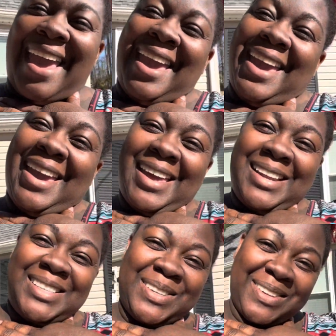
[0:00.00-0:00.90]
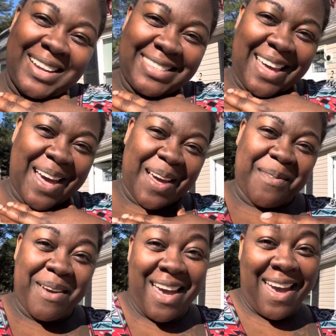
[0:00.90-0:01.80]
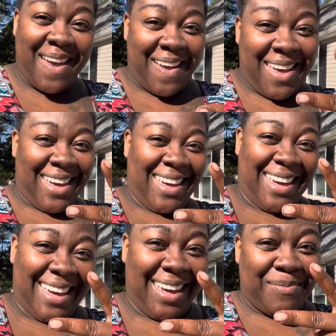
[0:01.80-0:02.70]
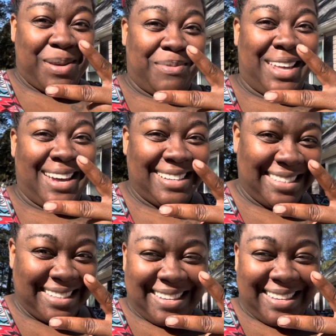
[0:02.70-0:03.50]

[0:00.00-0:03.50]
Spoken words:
And until next time, be blessed.